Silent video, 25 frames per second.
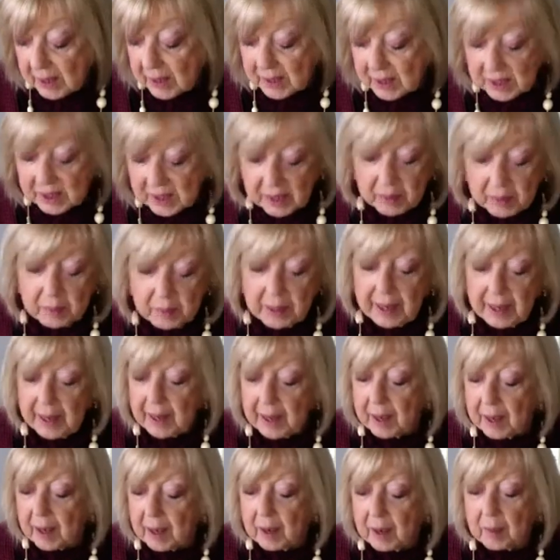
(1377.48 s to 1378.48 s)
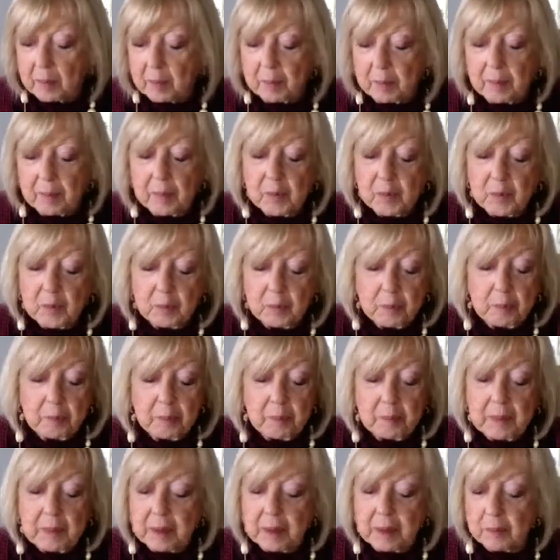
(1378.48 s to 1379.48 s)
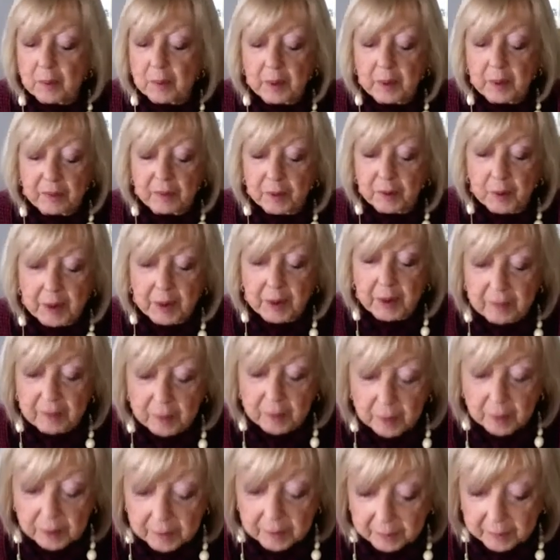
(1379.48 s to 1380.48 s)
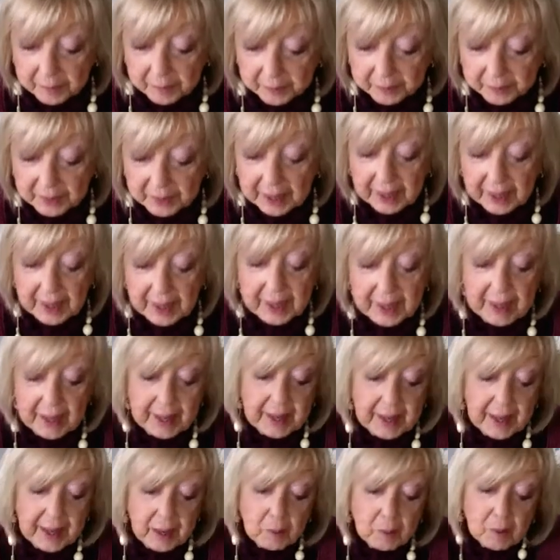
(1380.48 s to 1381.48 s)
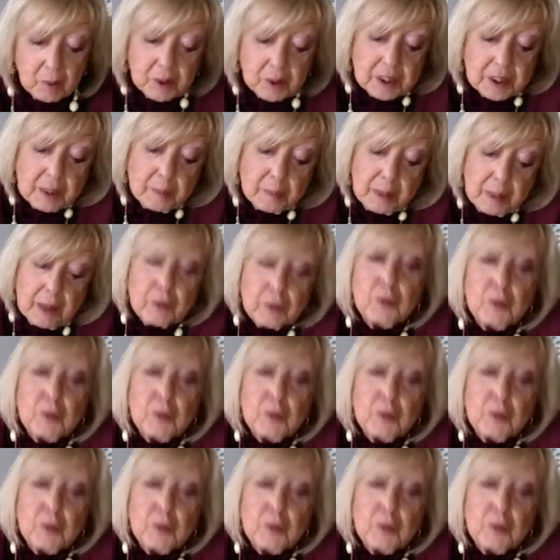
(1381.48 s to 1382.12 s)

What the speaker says: in my memory forever. He was about